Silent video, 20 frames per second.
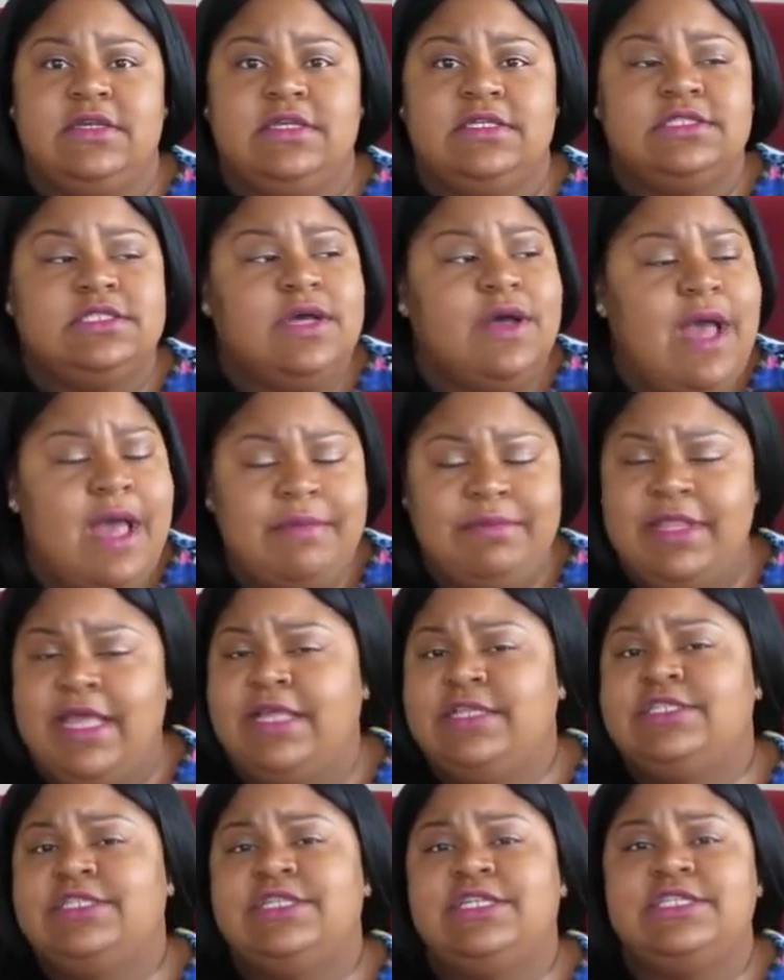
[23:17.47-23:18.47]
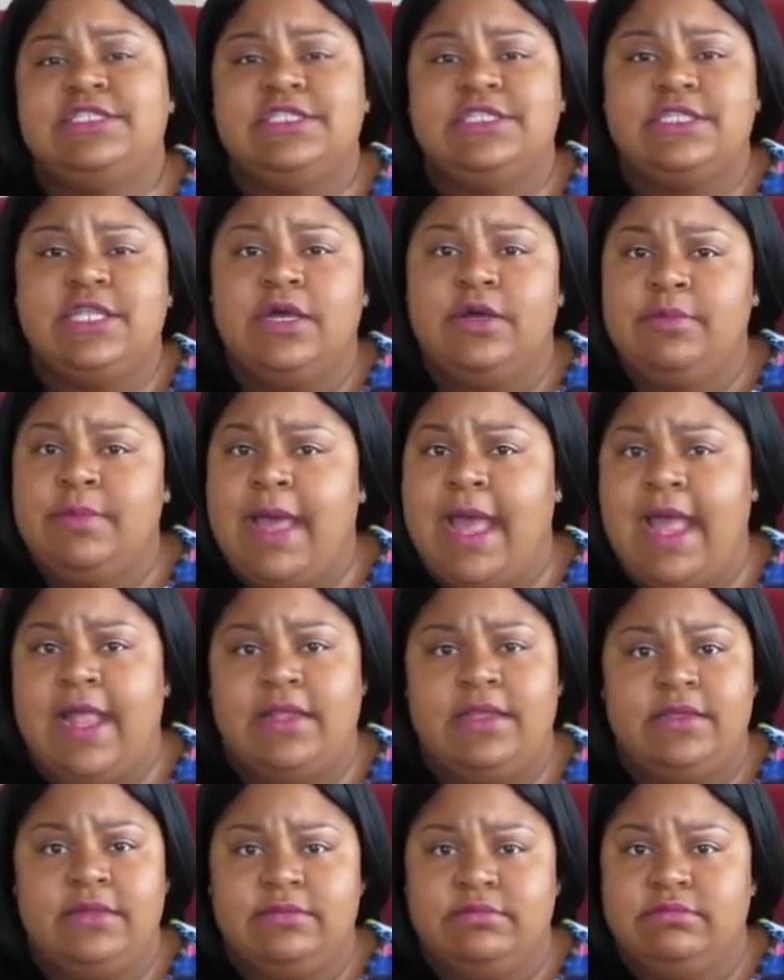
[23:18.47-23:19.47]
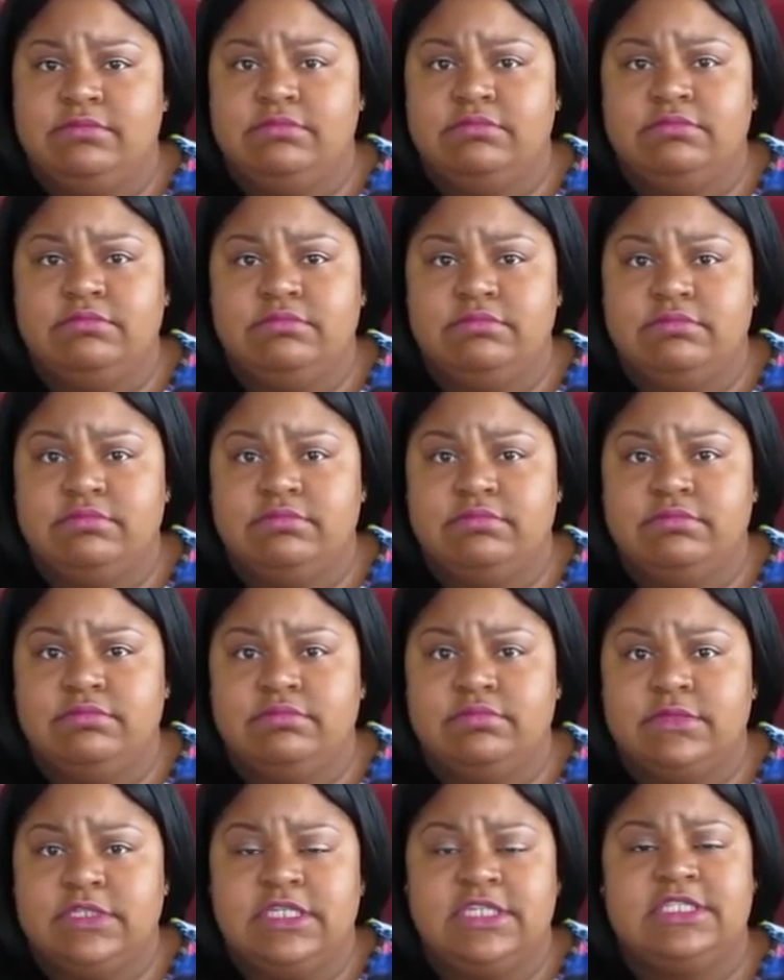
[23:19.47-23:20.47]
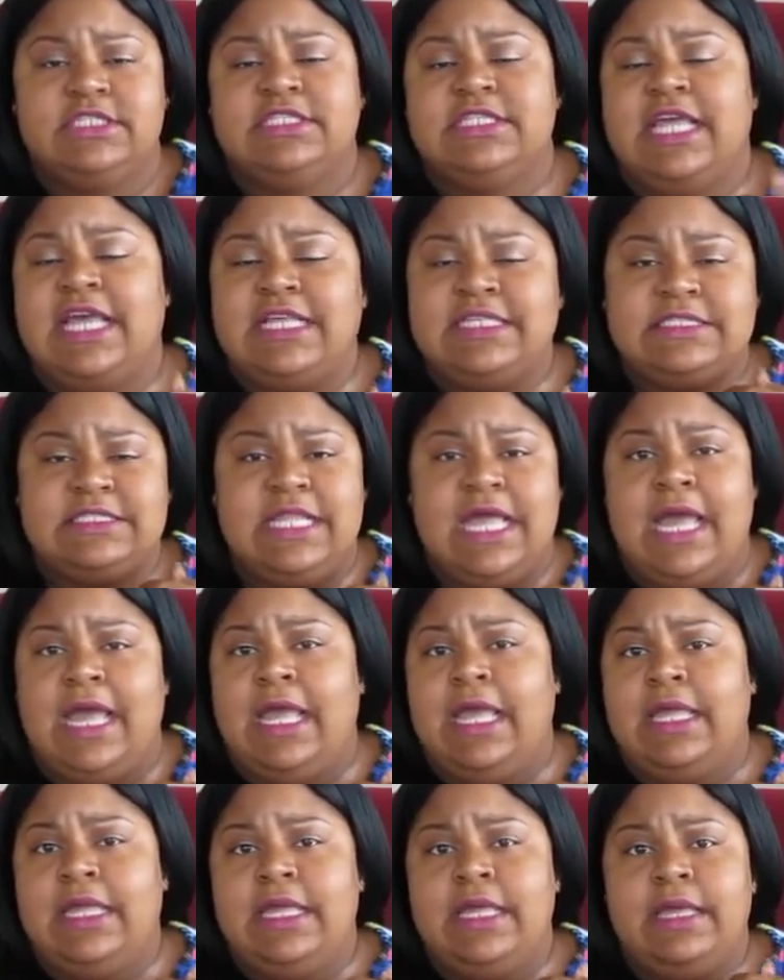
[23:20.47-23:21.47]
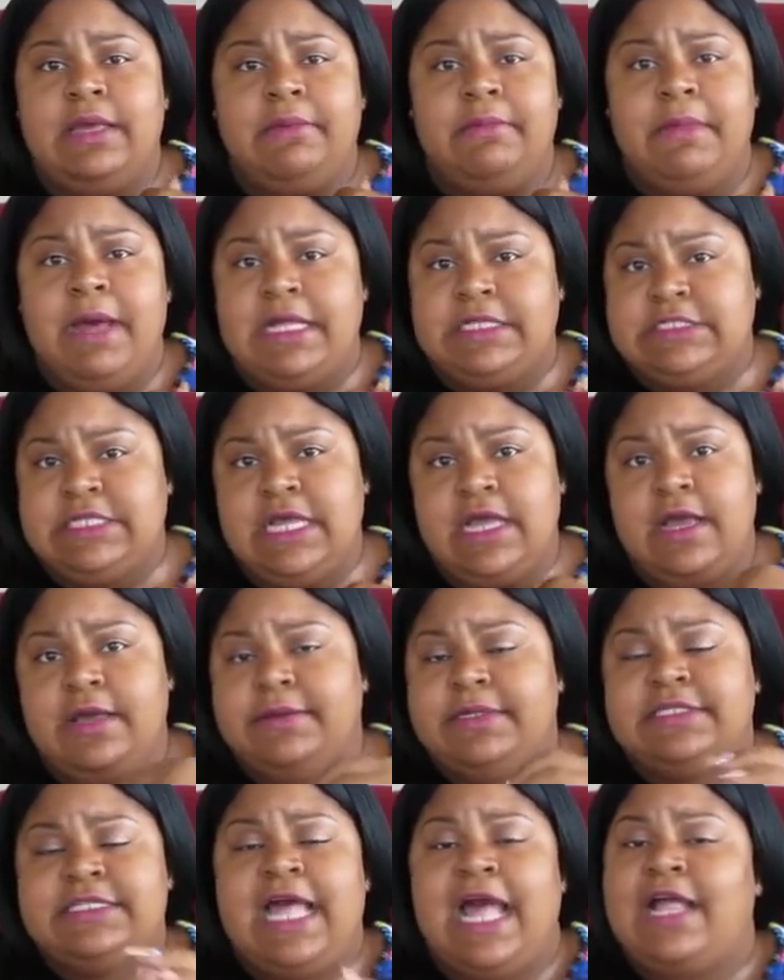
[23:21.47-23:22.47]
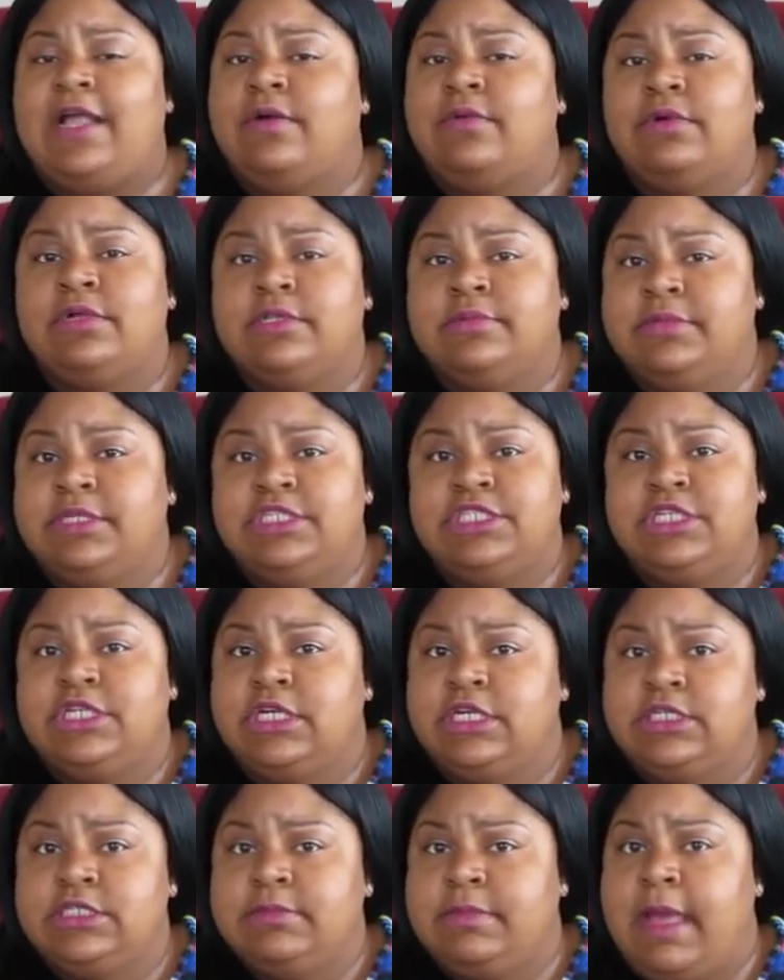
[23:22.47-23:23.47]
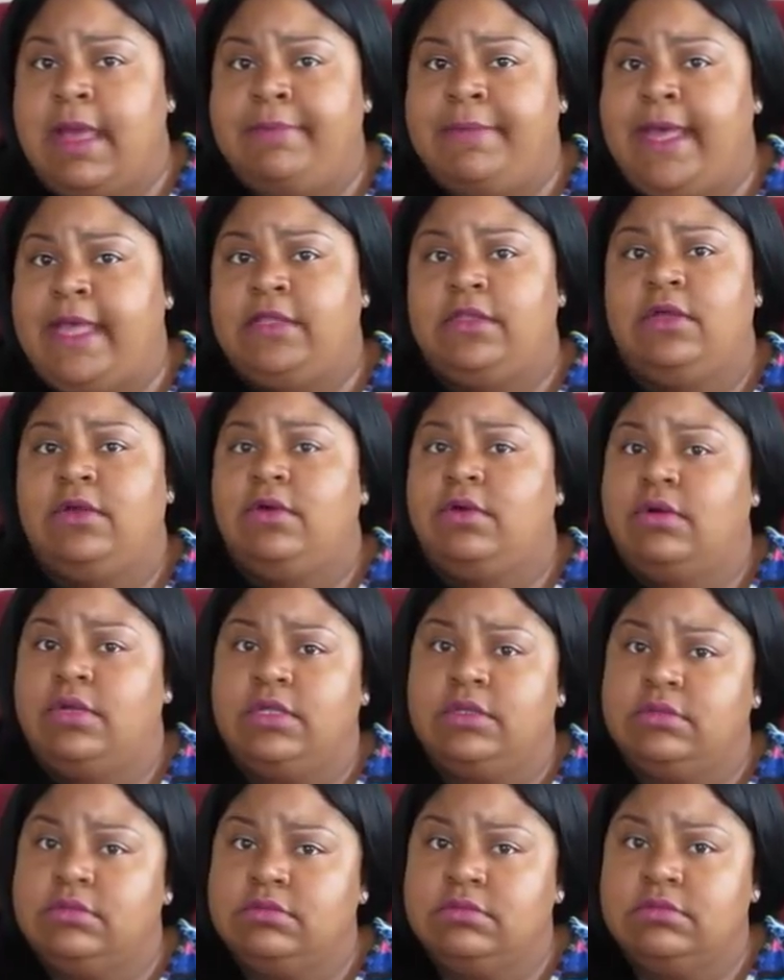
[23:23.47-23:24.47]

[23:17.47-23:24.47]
So I'm not judging nobody, because that's not my job, because I don't want to be judged by my Lord.